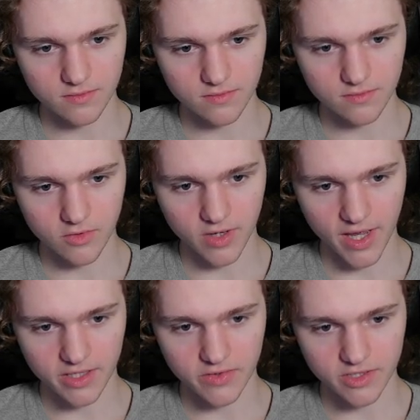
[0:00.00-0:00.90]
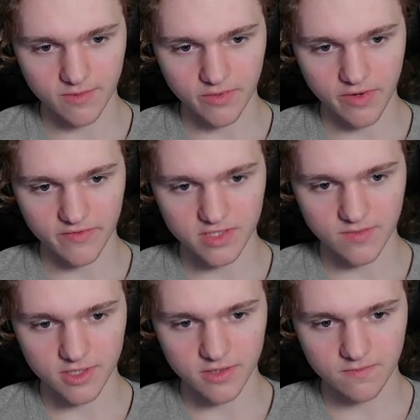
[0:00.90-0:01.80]
more accurate to my reference
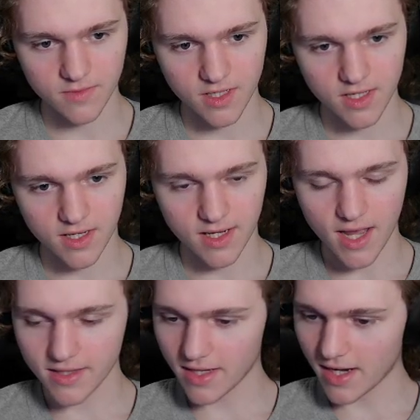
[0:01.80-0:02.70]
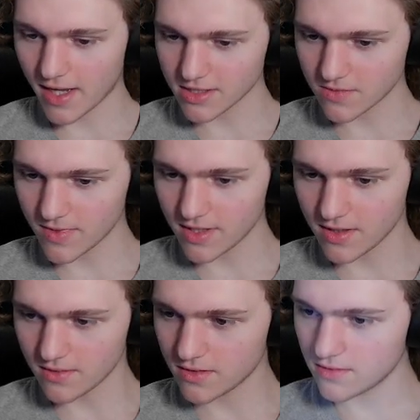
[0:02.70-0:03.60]
image. Not that it has to be
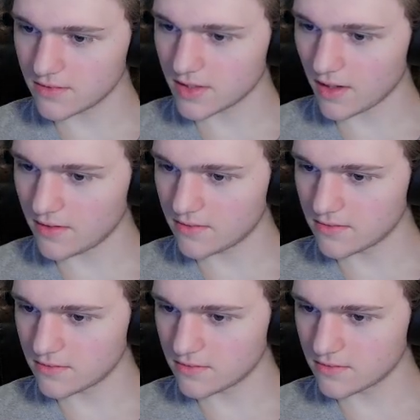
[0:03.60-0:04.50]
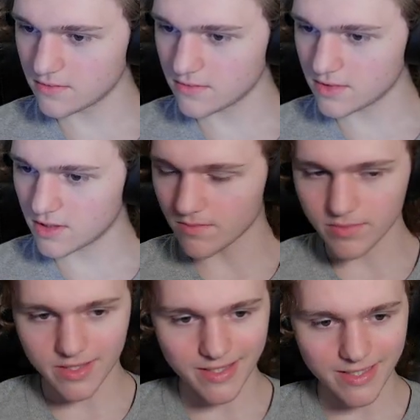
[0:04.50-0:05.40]
done
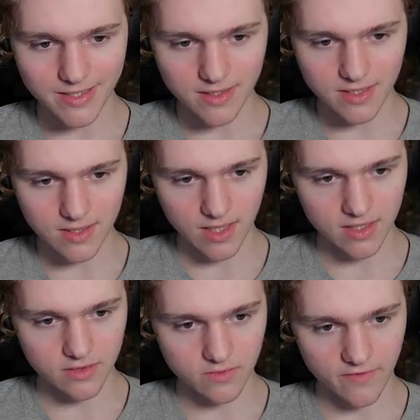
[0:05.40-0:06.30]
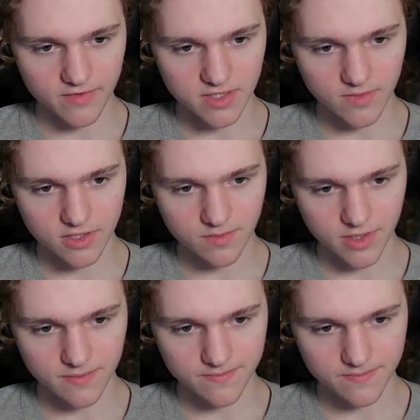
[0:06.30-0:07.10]
completely like the reference image, but